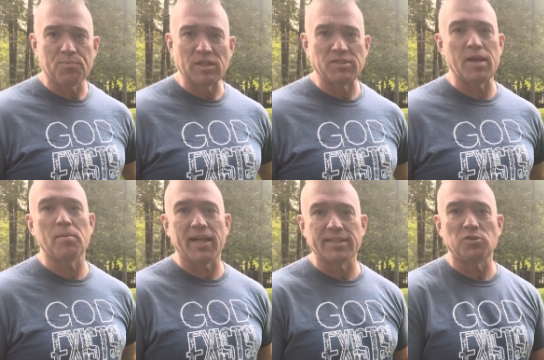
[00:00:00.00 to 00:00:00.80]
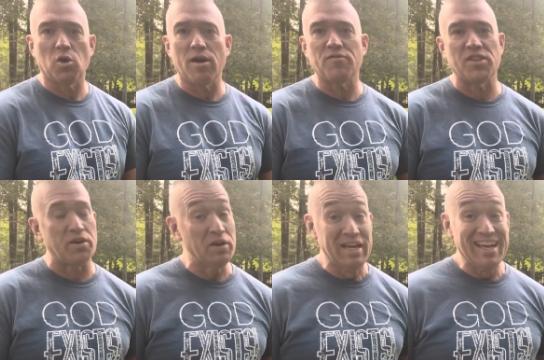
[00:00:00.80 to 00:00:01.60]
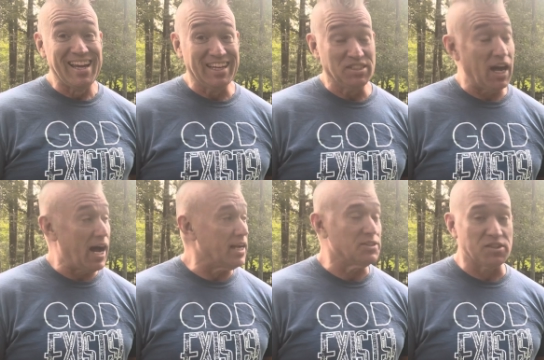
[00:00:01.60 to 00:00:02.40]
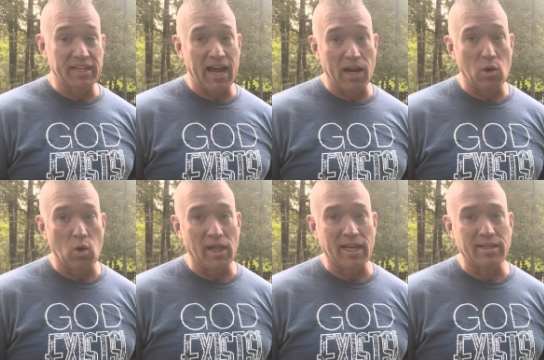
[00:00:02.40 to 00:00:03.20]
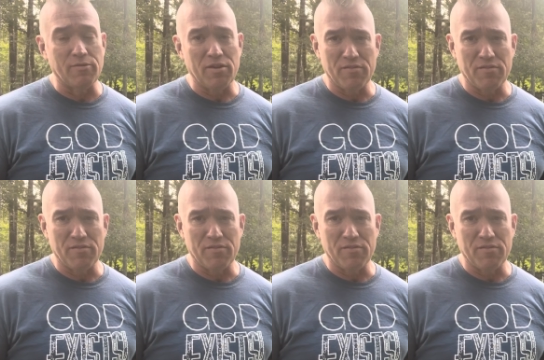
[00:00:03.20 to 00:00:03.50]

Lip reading: stabilizer off of there, it's honestly not a whole lot different.